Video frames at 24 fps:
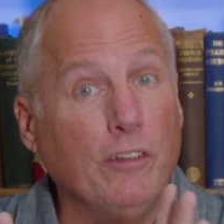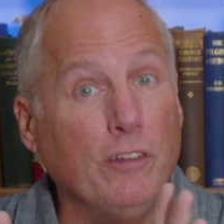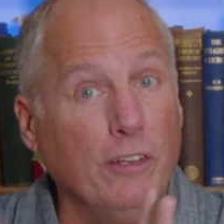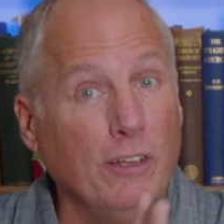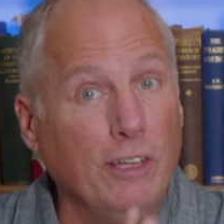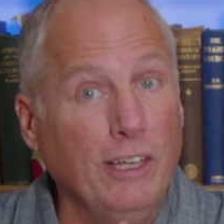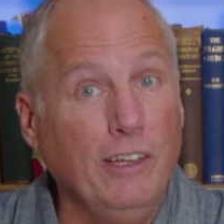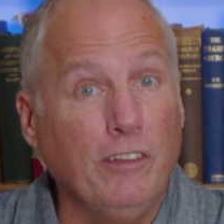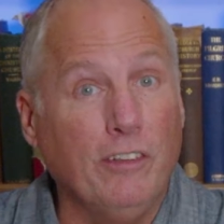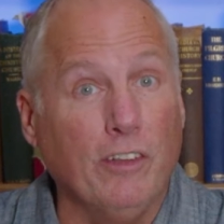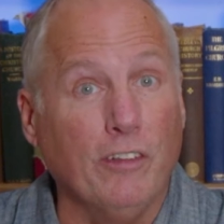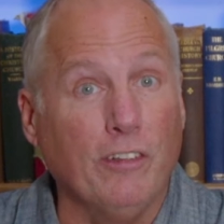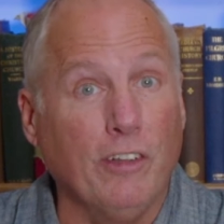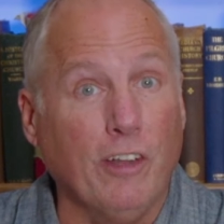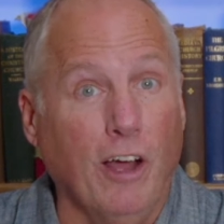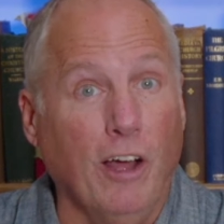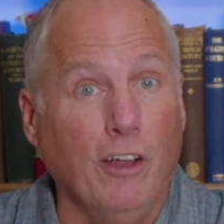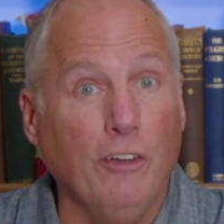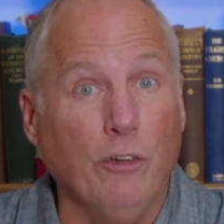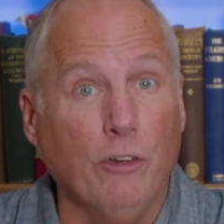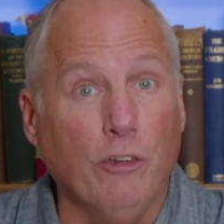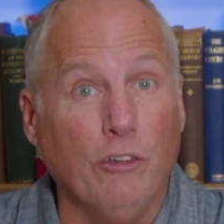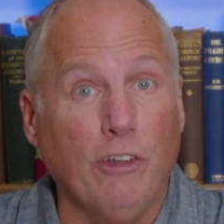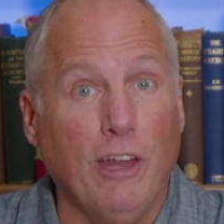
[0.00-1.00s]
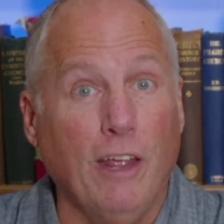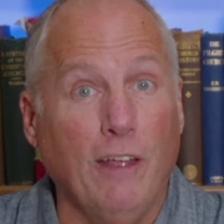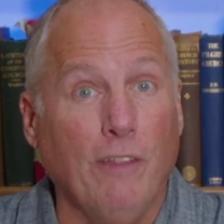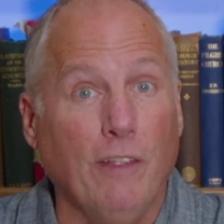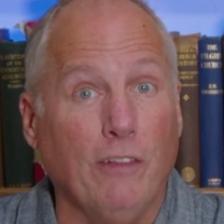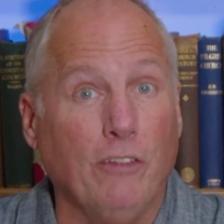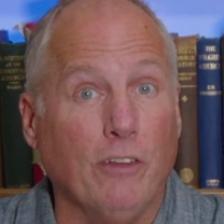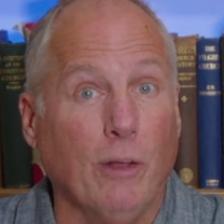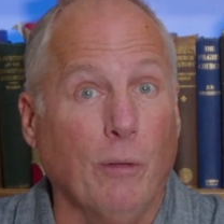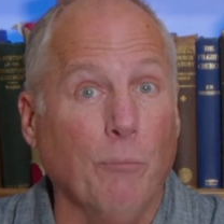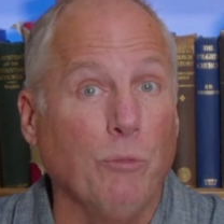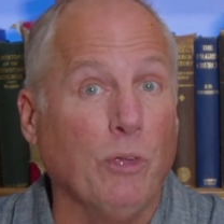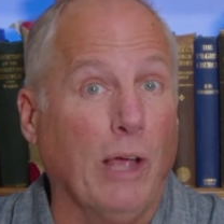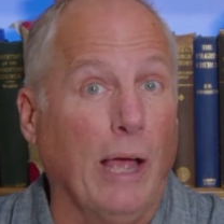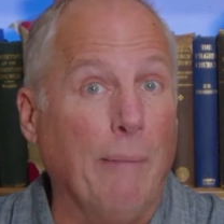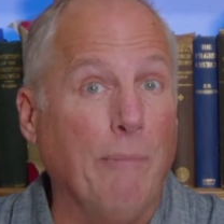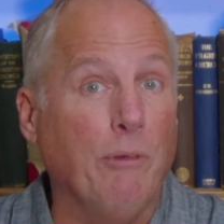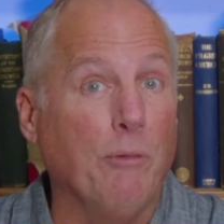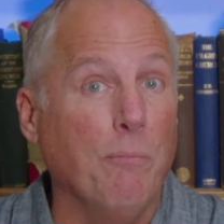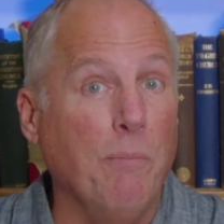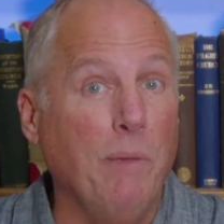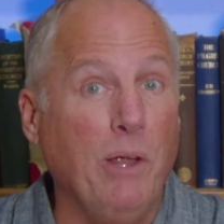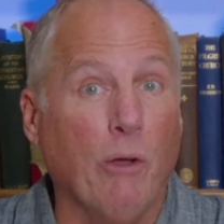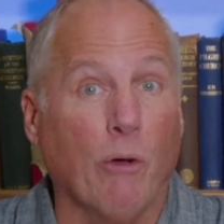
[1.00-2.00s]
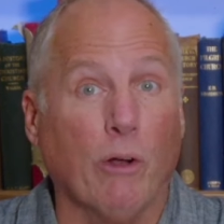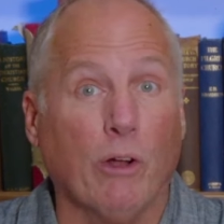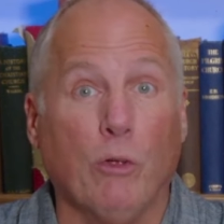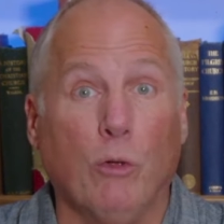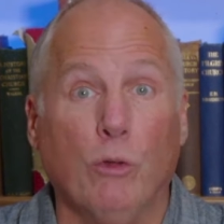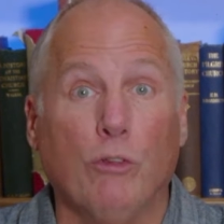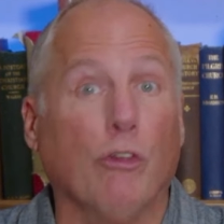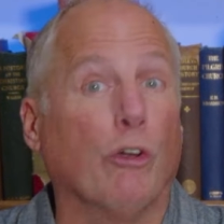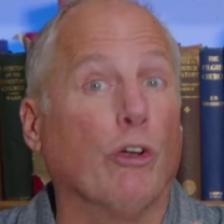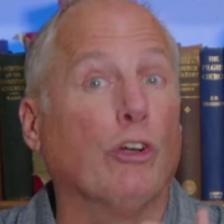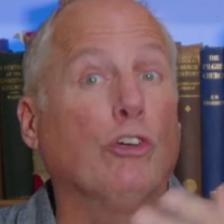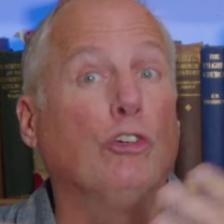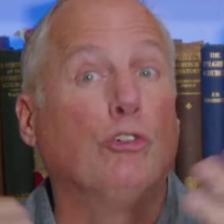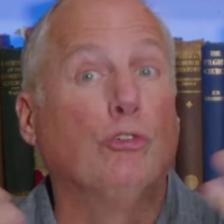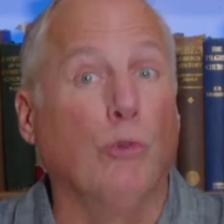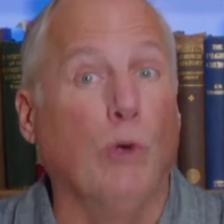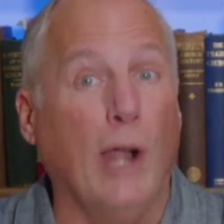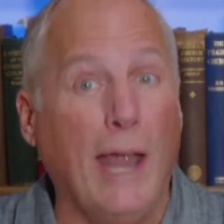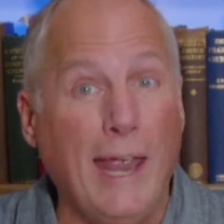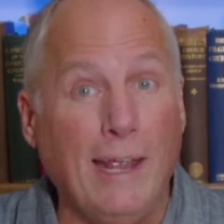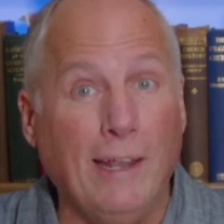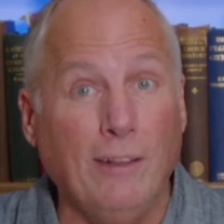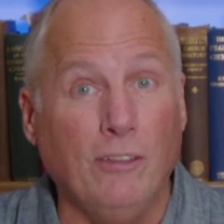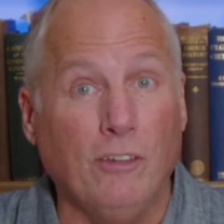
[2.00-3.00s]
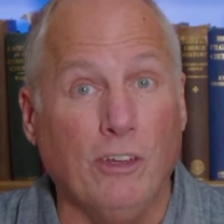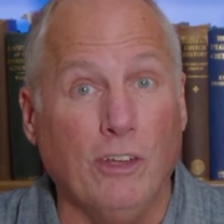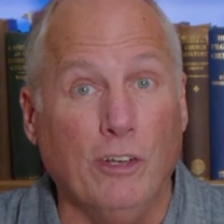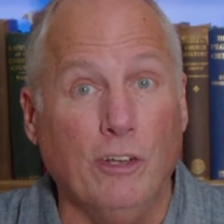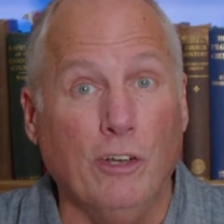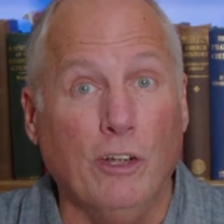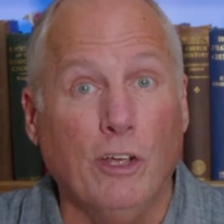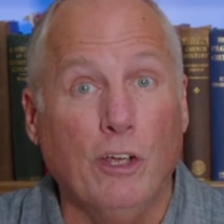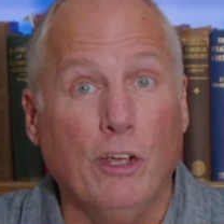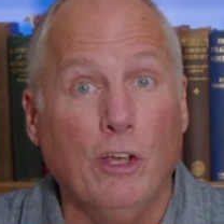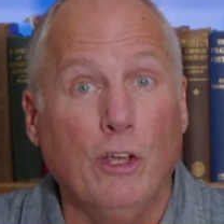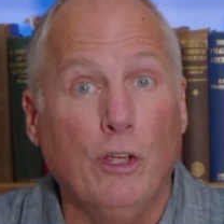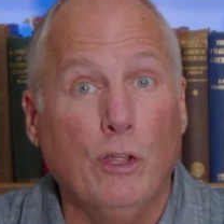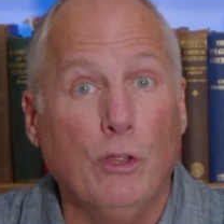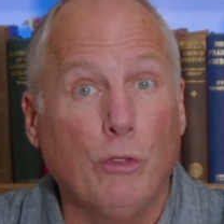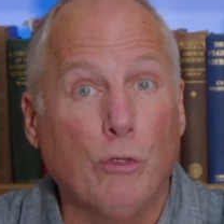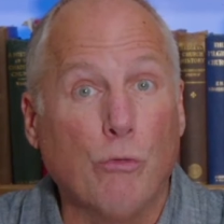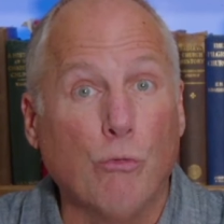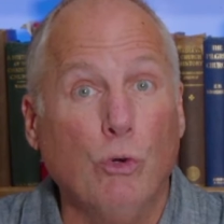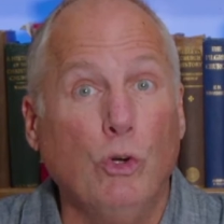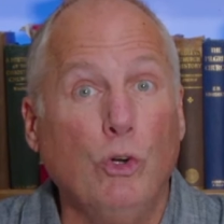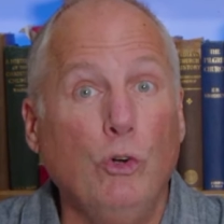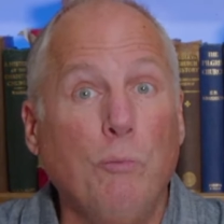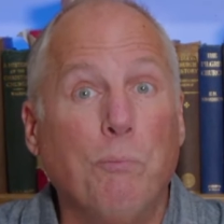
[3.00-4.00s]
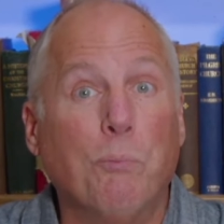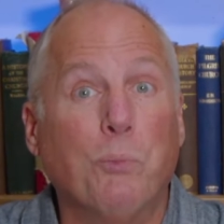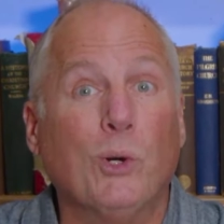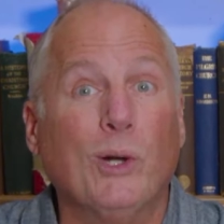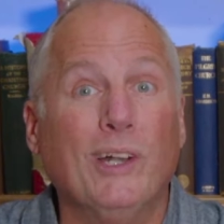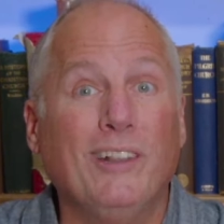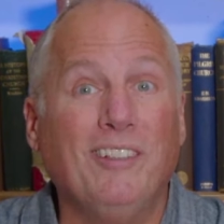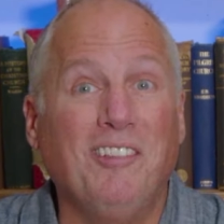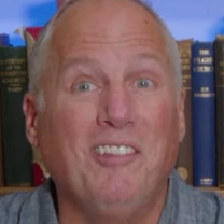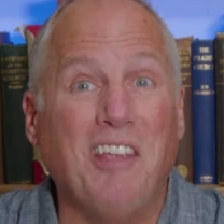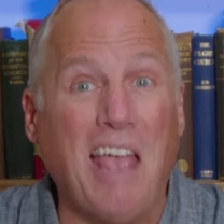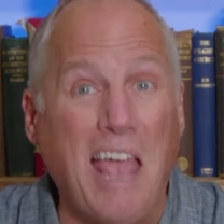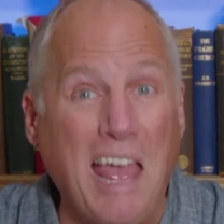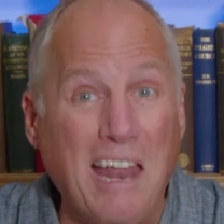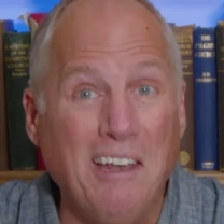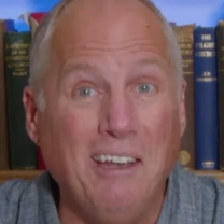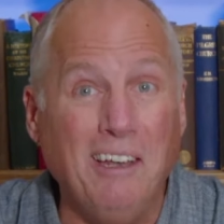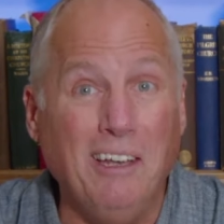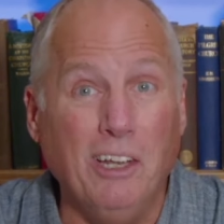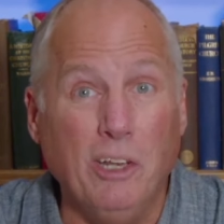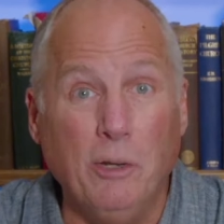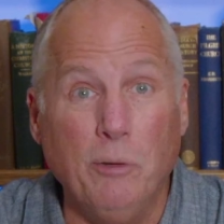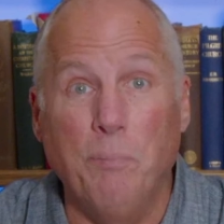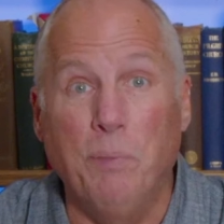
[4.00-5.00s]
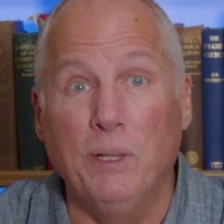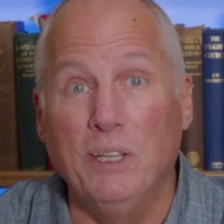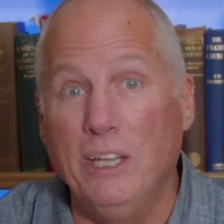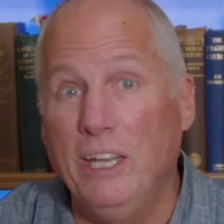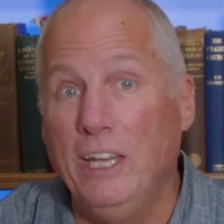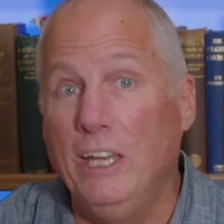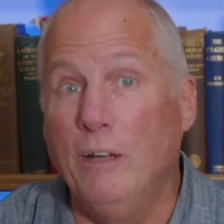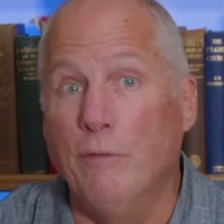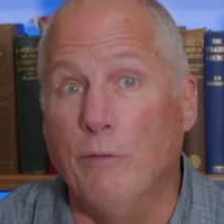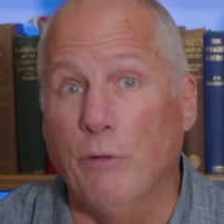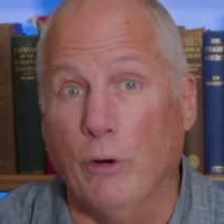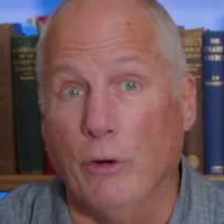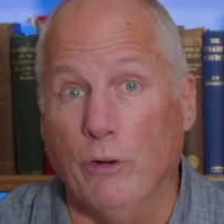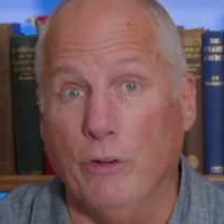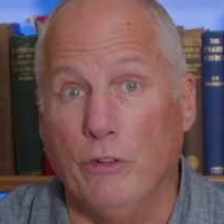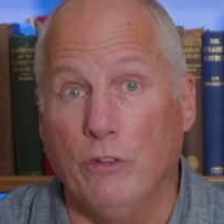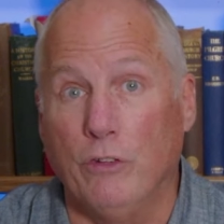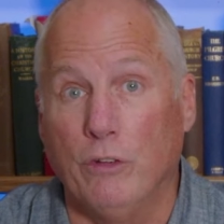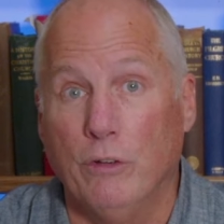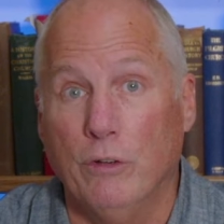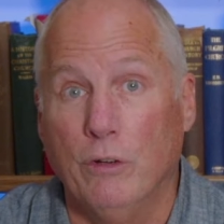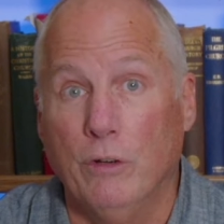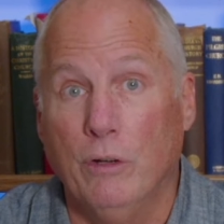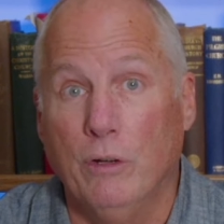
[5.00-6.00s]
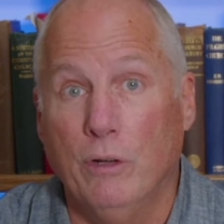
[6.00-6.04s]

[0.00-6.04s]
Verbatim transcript: leads us to understand that sometimes miracles are granted through pretended believers,